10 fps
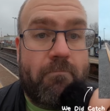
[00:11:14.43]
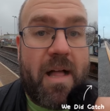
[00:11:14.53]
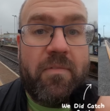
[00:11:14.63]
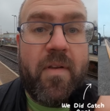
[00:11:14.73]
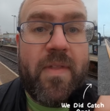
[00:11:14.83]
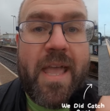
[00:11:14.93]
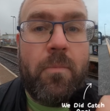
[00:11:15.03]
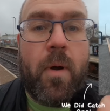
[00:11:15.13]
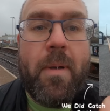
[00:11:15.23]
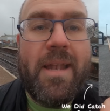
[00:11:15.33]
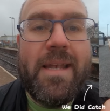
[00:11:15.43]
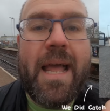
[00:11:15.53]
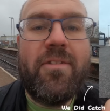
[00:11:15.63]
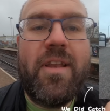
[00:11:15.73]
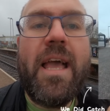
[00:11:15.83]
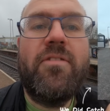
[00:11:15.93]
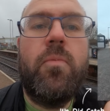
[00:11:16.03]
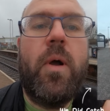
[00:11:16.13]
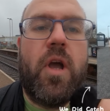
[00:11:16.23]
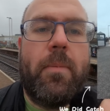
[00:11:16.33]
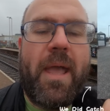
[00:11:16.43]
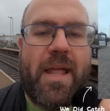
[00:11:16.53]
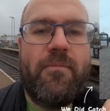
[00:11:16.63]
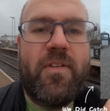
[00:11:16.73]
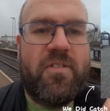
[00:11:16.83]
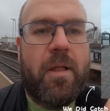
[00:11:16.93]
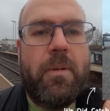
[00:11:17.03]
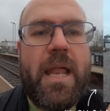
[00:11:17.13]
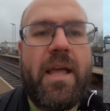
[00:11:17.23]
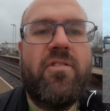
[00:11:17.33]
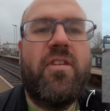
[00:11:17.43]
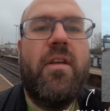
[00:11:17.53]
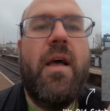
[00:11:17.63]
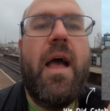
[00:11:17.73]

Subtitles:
I've given the hint where I'm heading next. Yes, we're going to be heading for Selby next.